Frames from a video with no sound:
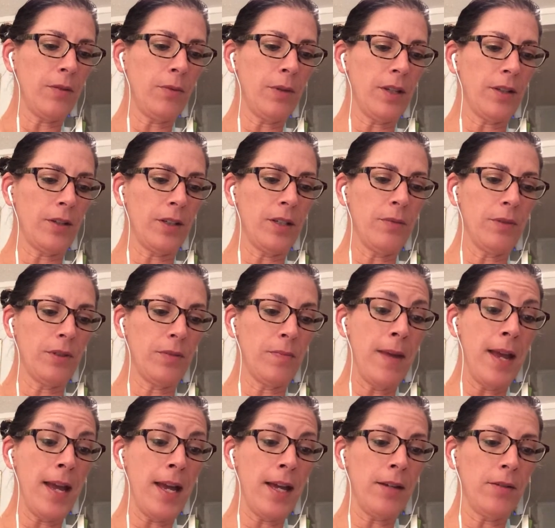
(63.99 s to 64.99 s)
whether he was
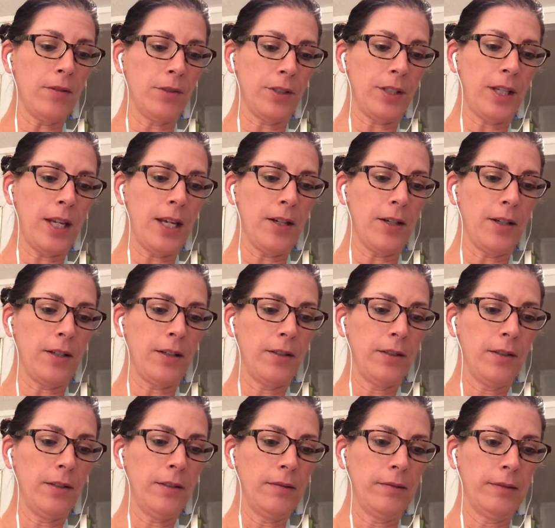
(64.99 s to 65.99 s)
mad or scared.
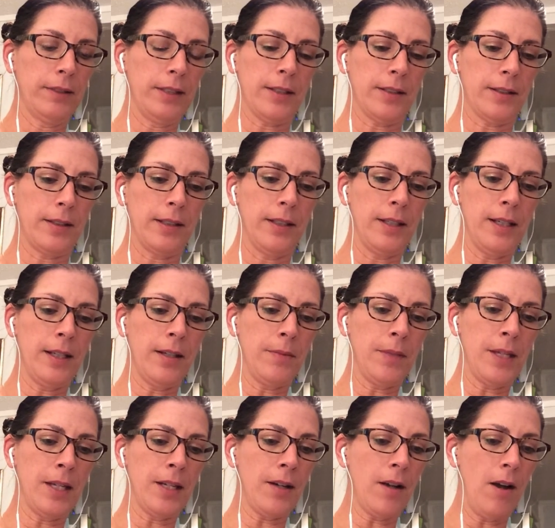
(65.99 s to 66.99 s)
This didn't help
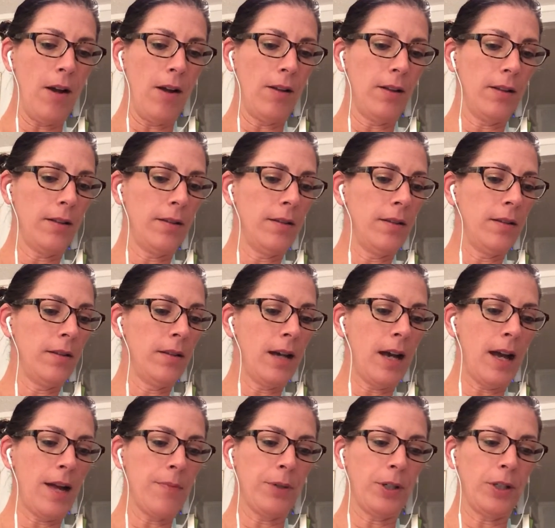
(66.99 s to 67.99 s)
me at all.
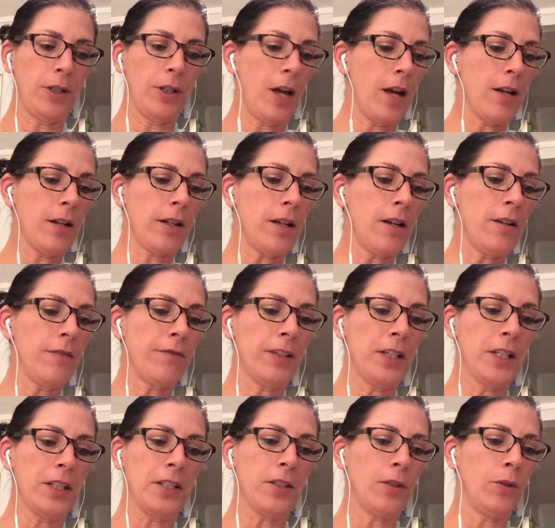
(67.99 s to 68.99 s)
I put a lot of
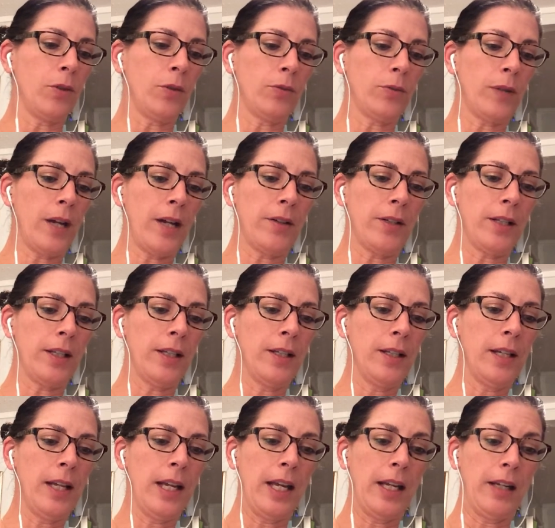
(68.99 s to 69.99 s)
confidence in old Rowdy,
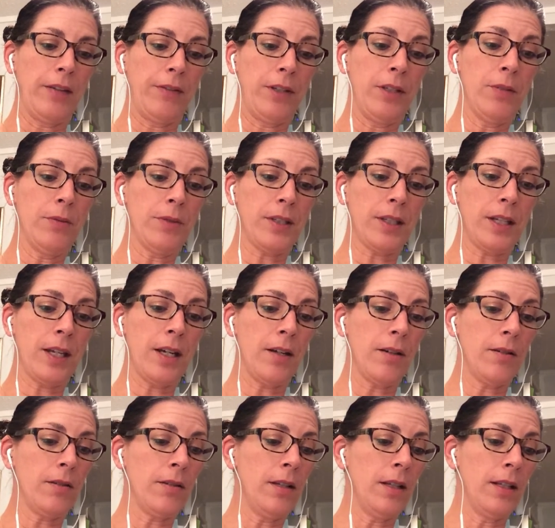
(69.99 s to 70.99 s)
and if he was
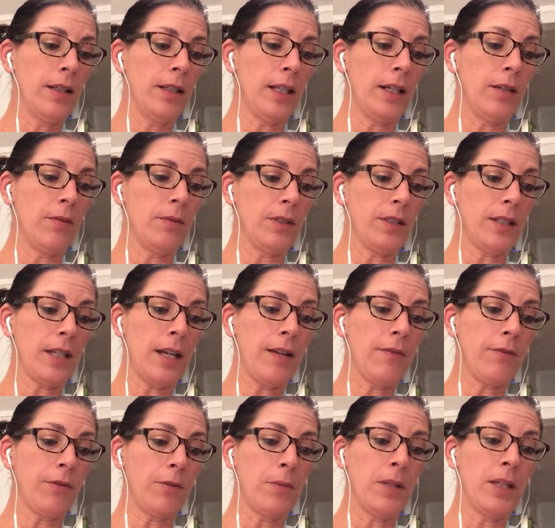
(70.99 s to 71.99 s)
scared, then it was
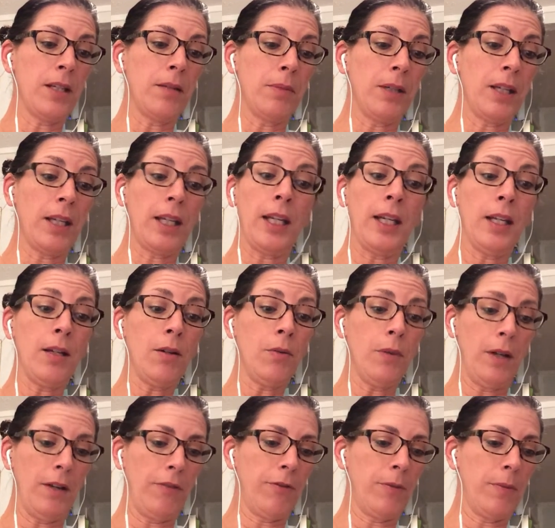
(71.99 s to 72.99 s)
time for me to be getting
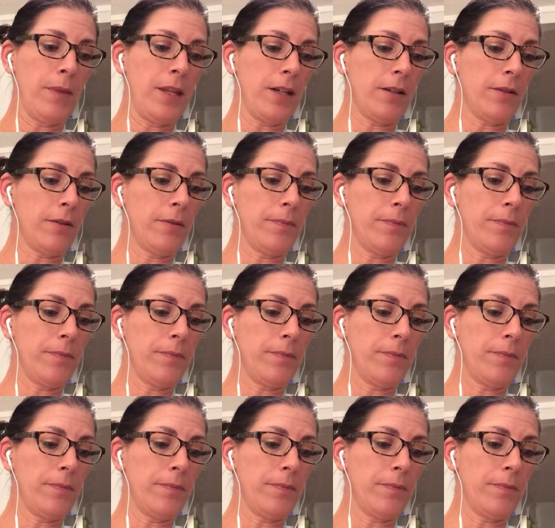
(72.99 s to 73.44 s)
away from there.